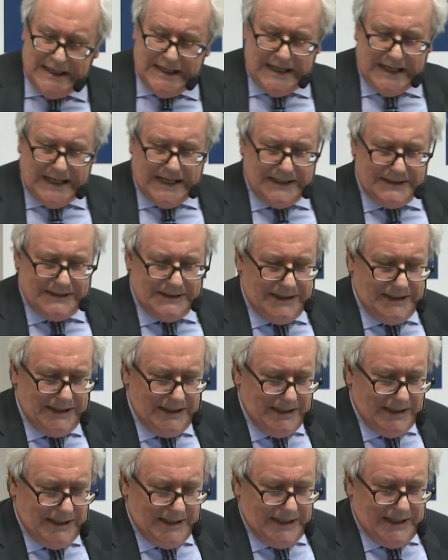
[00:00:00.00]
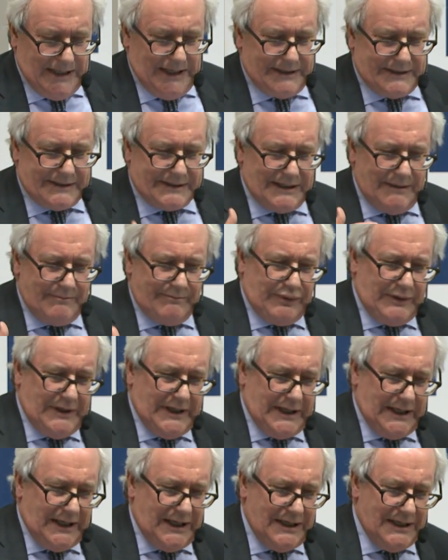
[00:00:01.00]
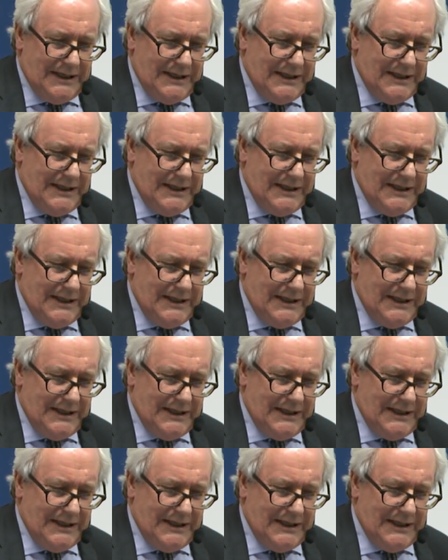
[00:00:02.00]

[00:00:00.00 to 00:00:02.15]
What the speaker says: and it simply